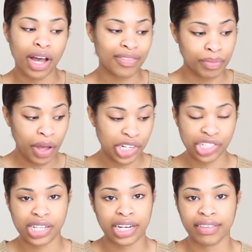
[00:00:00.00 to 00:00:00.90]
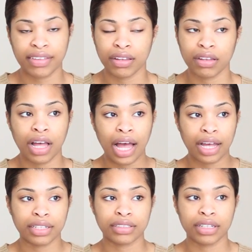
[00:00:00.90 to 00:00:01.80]
I haven't purchased anything,
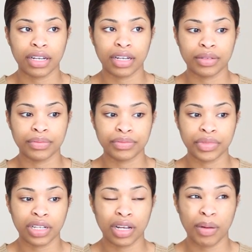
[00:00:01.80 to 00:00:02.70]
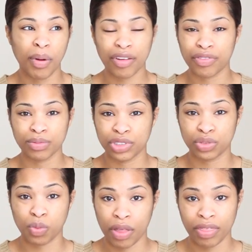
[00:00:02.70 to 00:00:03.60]
and apart from
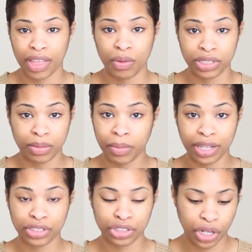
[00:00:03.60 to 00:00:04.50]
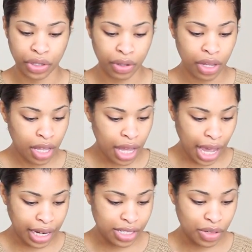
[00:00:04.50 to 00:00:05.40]
just one thing which I'm about to show you.
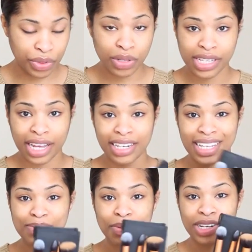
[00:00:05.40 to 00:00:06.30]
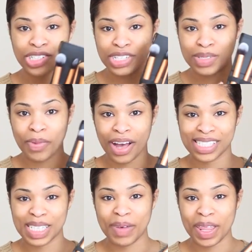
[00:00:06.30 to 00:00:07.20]
And it's the Real Techniques brushes by
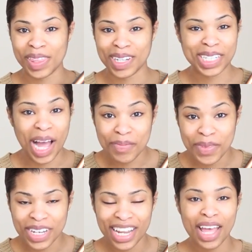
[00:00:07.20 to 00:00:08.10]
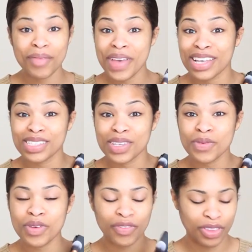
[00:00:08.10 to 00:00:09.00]
Samantha Chapman, Pixie
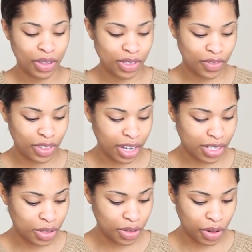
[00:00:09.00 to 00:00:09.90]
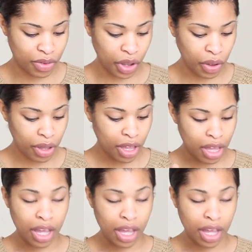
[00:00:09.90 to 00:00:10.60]
Woo, for those of you guys who don't know.